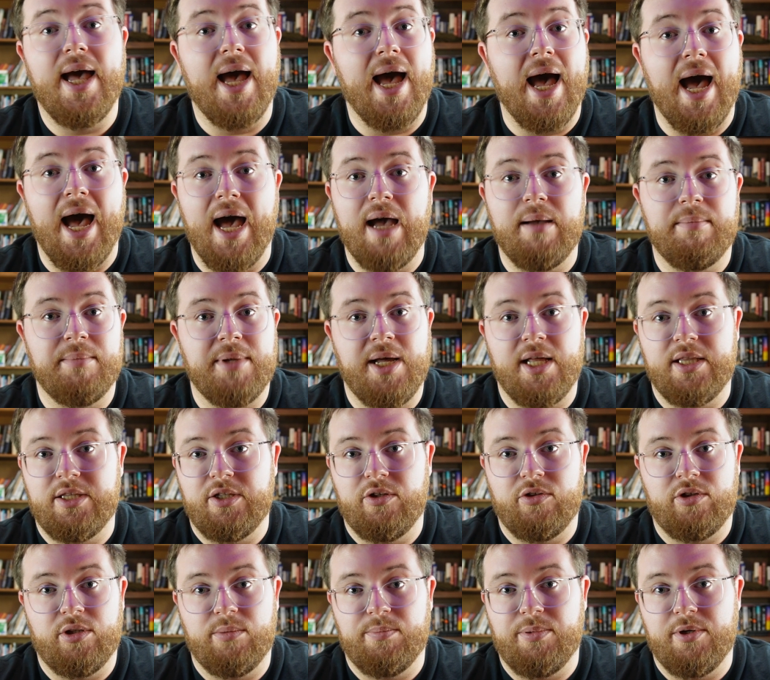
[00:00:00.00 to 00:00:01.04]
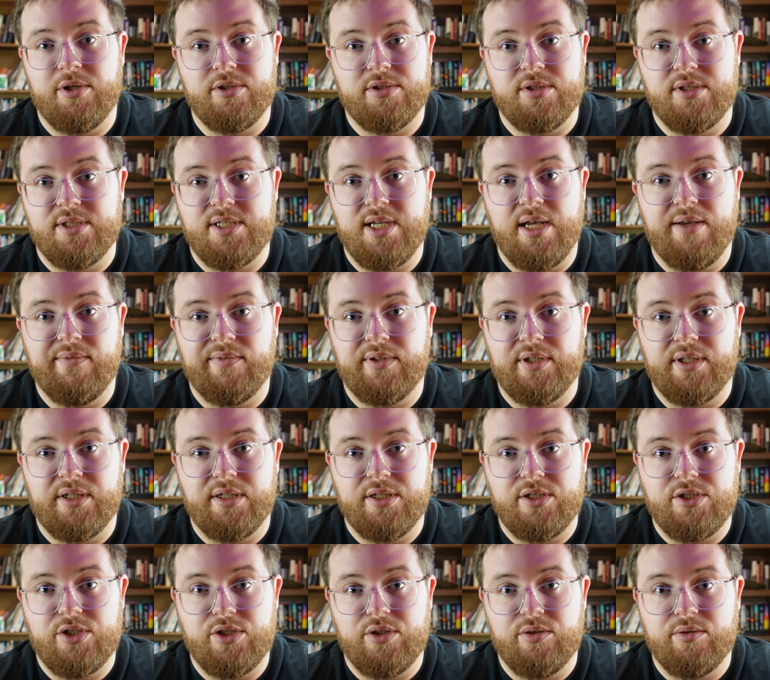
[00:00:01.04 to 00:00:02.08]
I'm not the only person that's having an
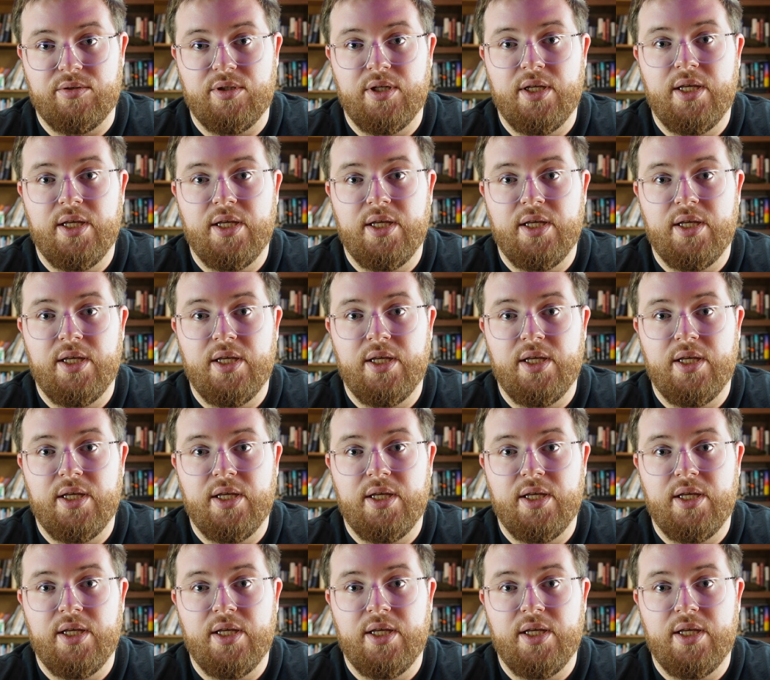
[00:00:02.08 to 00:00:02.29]
issue.